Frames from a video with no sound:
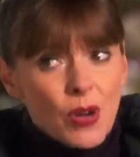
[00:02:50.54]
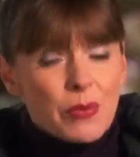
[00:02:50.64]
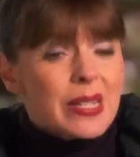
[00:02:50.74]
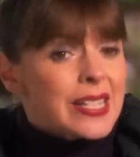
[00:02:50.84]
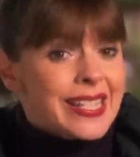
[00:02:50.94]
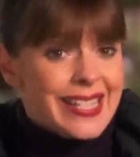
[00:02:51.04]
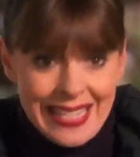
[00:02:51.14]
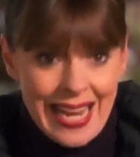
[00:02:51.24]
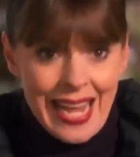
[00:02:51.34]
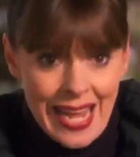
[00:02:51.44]
Roman is
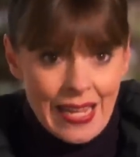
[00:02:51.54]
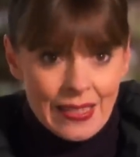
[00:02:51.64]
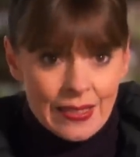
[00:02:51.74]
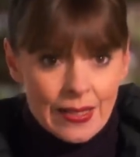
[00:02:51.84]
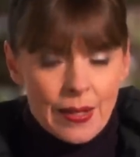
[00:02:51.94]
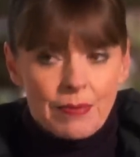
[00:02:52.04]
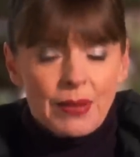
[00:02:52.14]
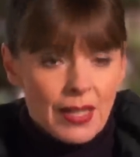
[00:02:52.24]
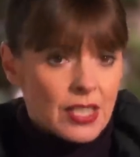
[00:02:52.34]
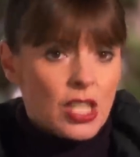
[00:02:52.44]
stinky.
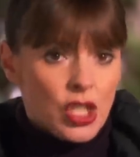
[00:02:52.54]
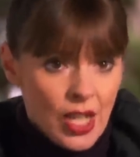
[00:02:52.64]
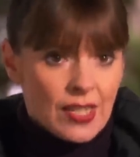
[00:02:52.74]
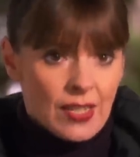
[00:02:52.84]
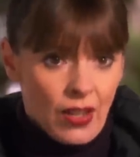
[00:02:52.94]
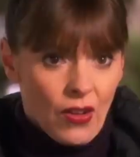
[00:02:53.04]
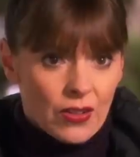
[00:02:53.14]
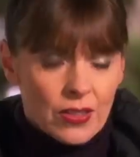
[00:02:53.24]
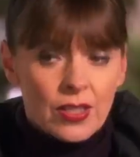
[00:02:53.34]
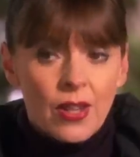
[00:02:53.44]
Plus, he sheds a lot.
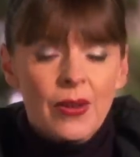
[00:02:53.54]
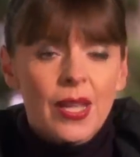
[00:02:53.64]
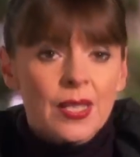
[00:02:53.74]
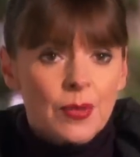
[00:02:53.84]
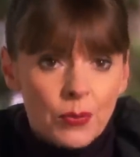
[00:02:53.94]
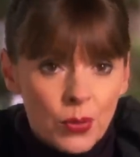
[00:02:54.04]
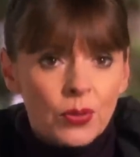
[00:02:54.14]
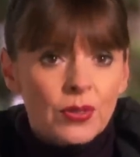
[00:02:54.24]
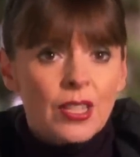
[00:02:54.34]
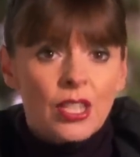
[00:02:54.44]
So it's
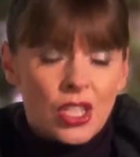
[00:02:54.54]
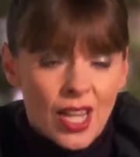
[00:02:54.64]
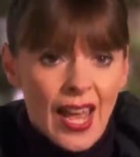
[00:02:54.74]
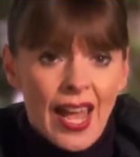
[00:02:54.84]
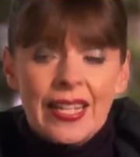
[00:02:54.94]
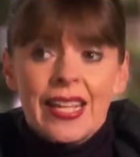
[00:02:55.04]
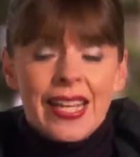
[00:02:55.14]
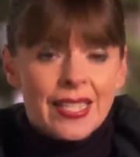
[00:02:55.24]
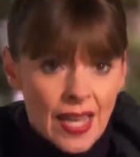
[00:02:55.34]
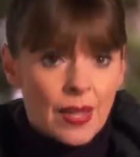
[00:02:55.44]
important that Chad
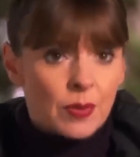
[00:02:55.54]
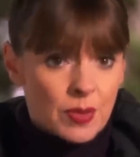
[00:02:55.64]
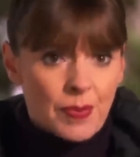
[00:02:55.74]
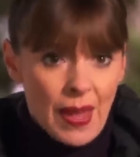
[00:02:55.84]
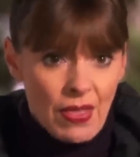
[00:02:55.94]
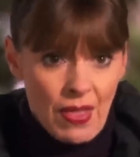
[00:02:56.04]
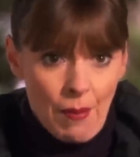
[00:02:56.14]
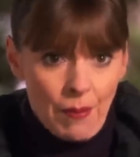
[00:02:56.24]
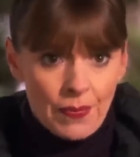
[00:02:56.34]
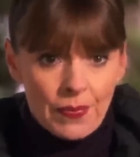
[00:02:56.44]
is able to bathe him.